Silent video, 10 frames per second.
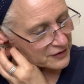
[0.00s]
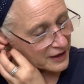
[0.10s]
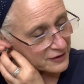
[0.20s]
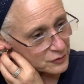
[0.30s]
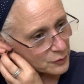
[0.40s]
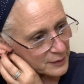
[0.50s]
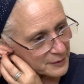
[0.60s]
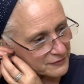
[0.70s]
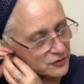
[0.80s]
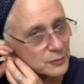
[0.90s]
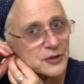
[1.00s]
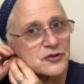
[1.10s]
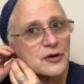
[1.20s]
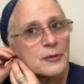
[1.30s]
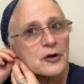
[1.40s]
I don't know why I'm having so much
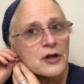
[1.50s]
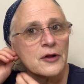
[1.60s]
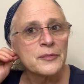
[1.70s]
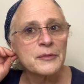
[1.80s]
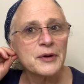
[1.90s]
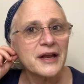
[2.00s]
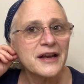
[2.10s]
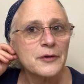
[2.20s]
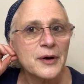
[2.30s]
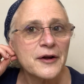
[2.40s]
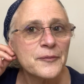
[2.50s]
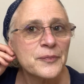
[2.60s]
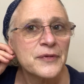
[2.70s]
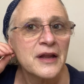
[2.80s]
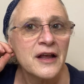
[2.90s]
trouble, but anyway,
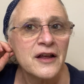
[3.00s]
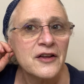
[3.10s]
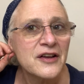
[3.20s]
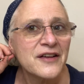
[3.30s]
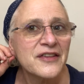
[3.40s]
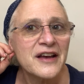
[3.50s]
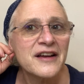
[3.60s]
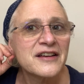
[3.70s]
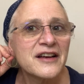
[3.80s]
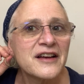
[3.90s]
you get the idea.